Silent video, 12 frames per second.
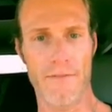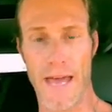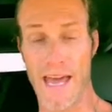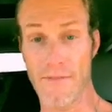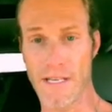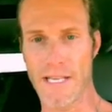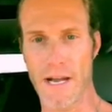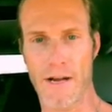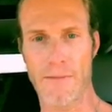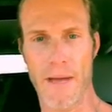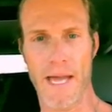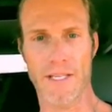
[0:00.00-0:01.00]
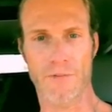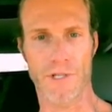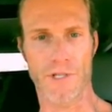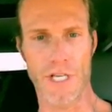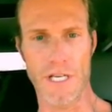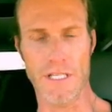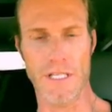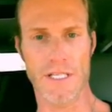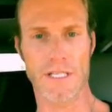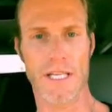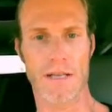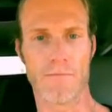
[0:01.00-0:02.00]
heavy dairy based with
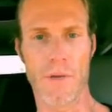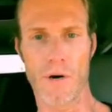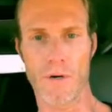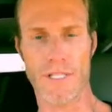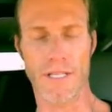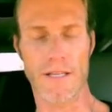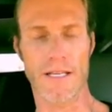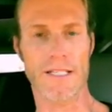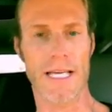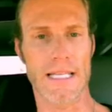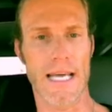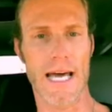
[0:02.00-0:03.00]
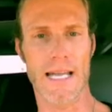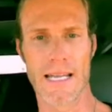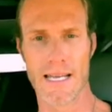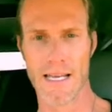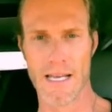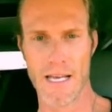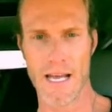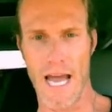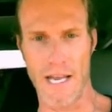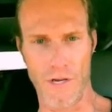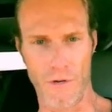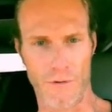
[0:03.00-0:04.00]
cheeses and milks and things like that.
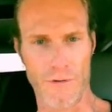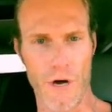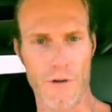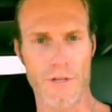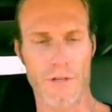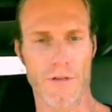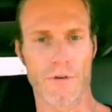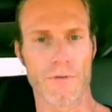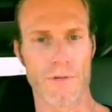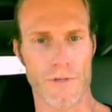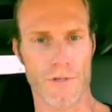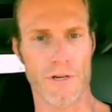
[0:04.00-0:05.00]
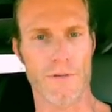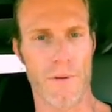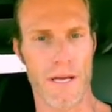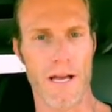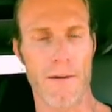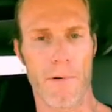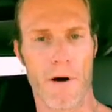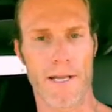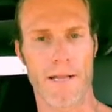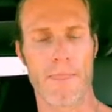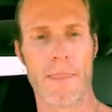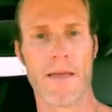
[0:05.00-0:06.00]
And you'll note you'll start to pick up on
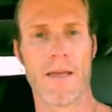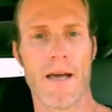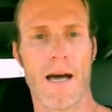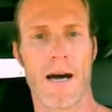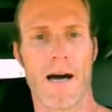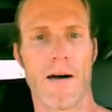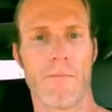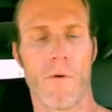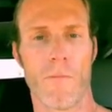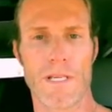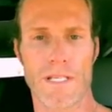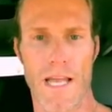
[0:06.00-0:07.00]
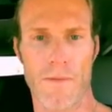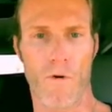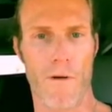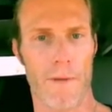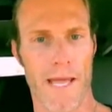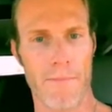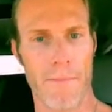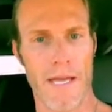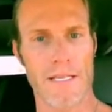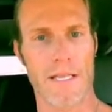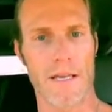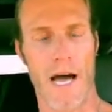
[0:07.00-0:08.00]
it. When we stay more
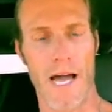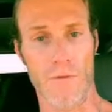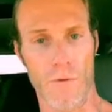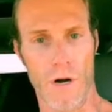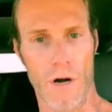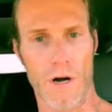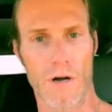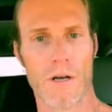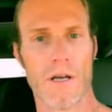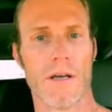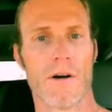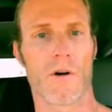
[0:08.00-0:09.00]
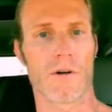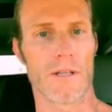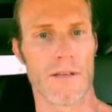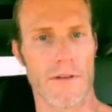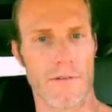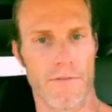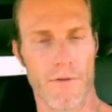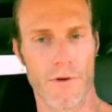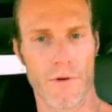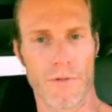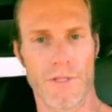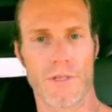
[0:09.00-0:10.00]
plant-based and high raw or living
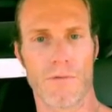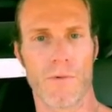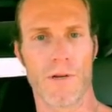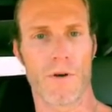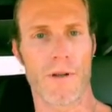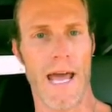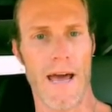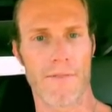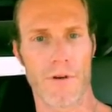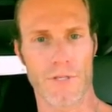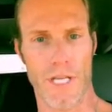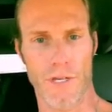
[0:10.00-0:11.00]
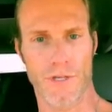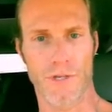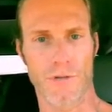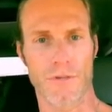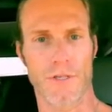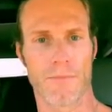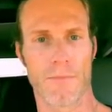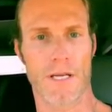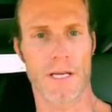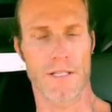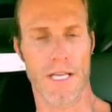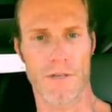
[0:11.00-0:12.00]
foods, we don't have those issues
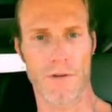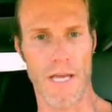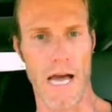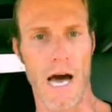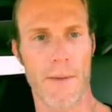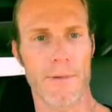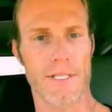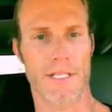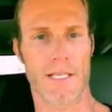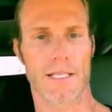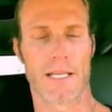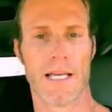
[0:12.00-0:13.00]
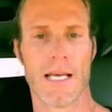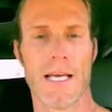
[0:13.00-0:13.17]
because they do the opposite.